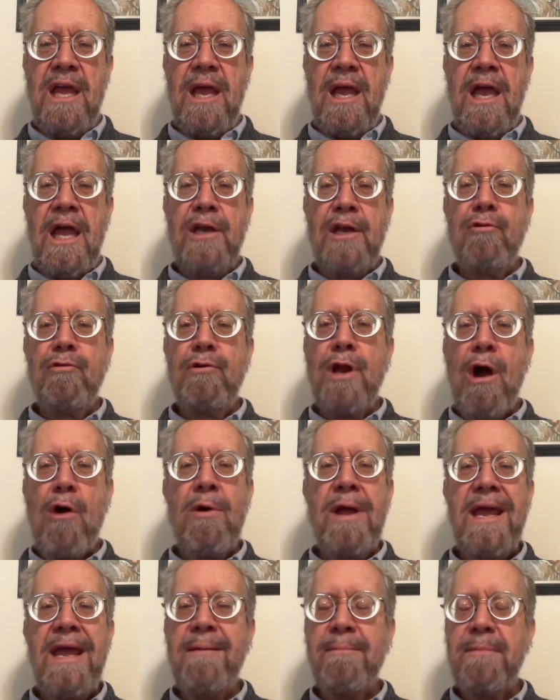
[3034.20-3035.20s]
and who
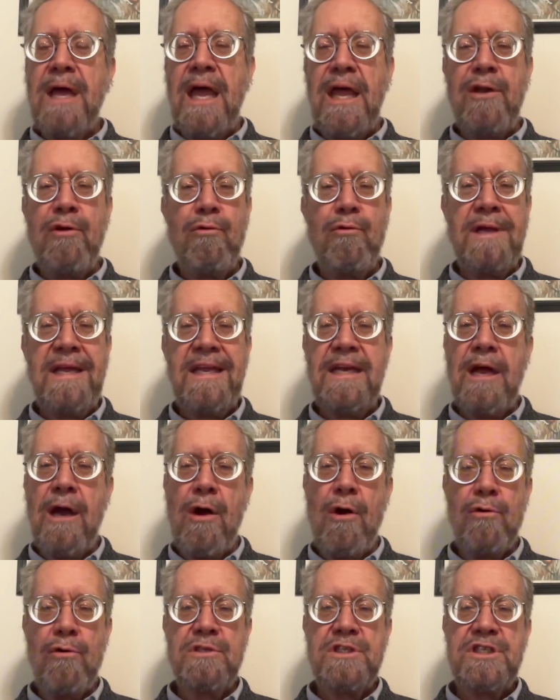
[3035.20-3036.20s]
know him and who he
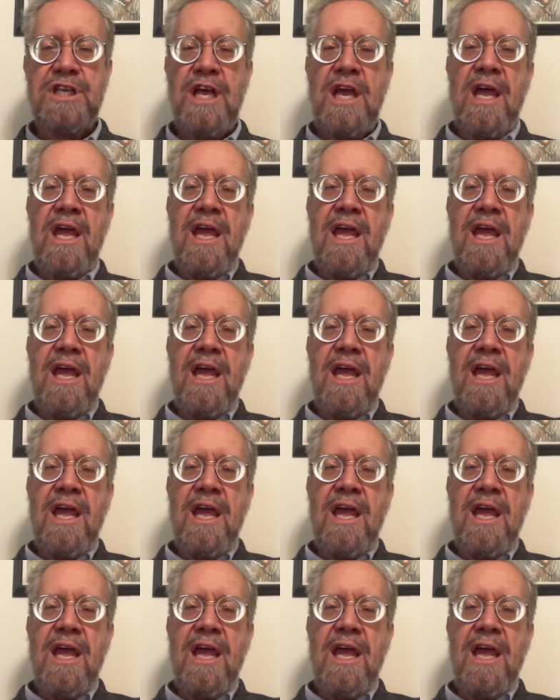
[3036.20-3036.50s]
knows,